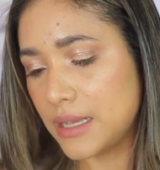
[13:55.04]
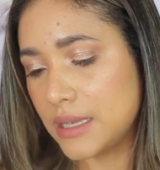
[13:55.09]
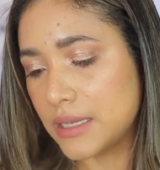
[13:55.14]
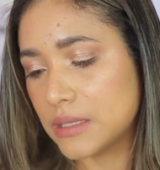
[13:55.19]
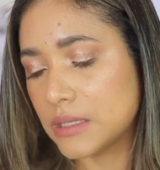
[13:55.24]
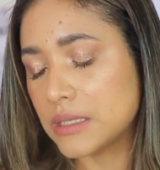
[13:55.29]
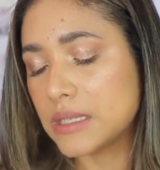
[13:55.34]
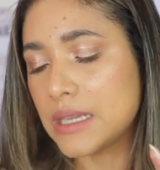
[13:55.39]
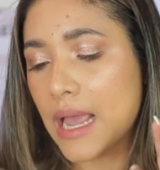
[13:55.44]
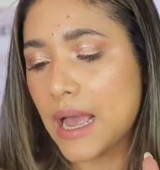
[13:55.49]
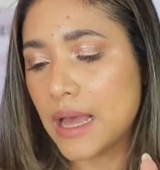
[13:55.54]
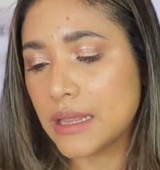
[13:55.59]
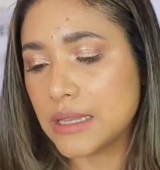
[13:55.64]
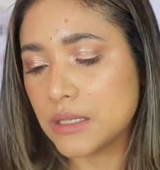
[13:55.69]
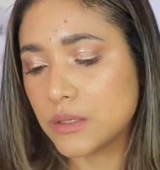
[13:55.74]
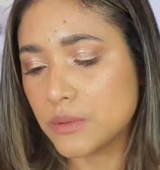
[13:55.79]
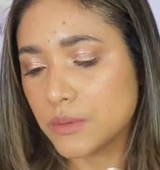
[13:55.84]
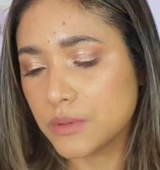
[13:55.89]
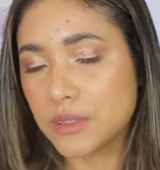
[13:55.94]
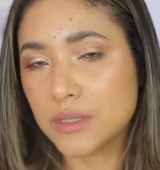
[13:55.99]
this, yeah,
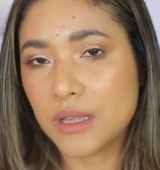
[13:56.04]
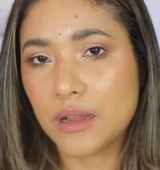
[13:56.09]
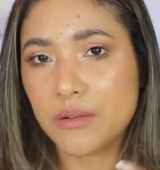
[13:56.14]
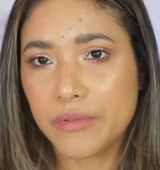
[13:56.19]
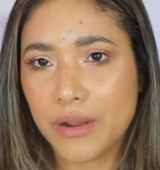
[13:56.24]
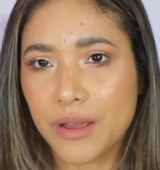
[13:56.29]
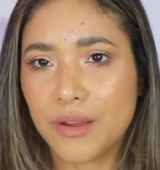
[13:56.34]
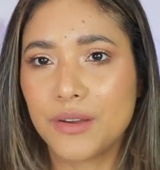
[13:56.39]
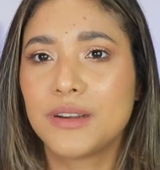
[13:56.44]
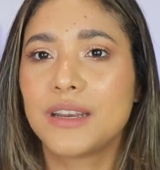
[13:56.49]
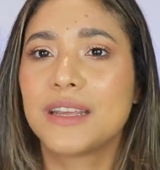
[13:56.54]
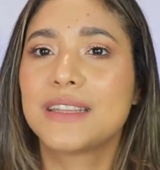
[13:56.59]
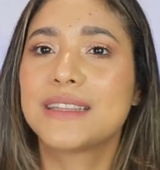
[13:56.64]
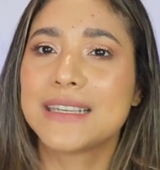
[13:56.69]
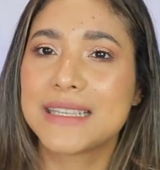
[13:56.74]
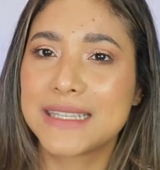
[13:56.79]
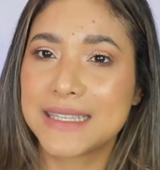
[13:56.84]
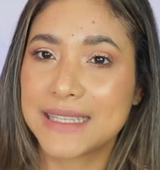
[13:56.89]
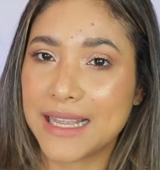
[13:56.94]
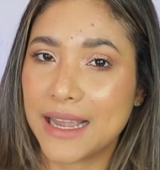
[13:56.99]
this was around
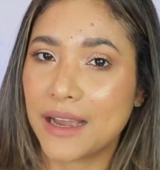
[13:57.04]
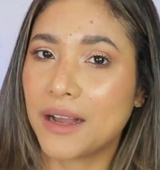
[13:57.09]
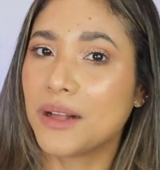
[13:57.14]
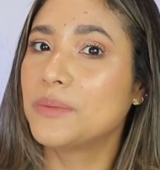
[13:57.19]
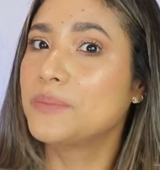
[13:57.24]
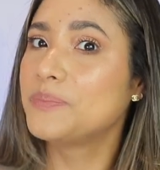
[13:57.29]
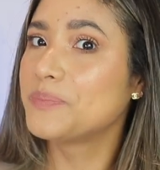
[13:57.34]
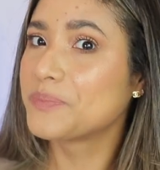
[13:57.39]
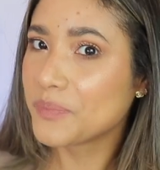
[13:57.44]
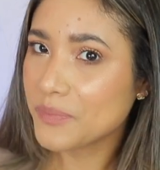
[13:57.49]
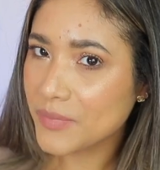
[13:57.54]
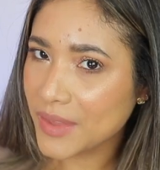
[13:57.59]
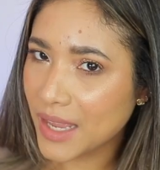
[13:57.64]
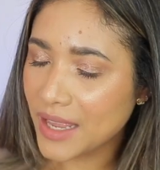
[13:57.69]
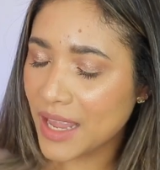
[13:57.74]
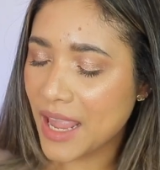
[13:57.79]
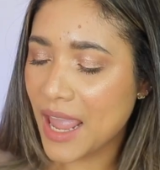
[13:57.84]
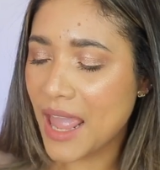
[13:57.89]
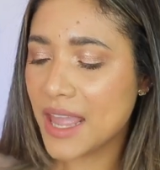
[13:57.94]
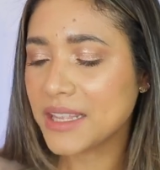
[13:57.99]
the sale
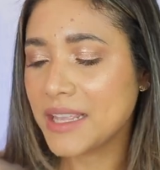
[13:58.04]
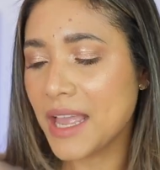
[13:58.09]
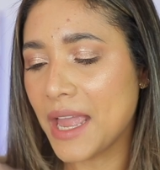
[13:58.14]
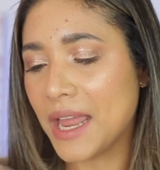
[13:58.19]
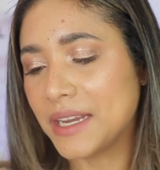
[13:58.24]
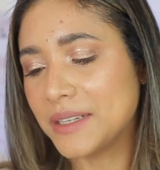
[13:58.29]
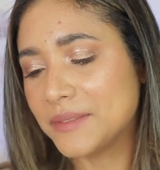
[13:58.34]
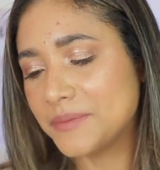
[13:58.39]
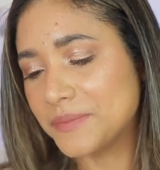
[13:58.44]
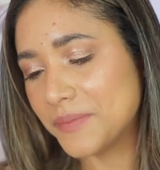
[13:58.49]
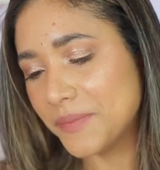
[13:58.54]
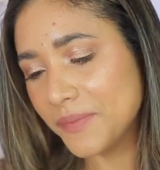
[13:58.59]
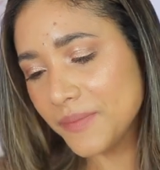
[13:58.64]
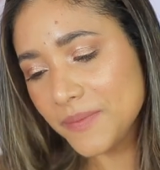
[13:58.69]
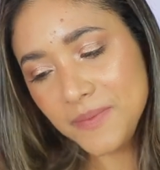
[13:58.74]
again.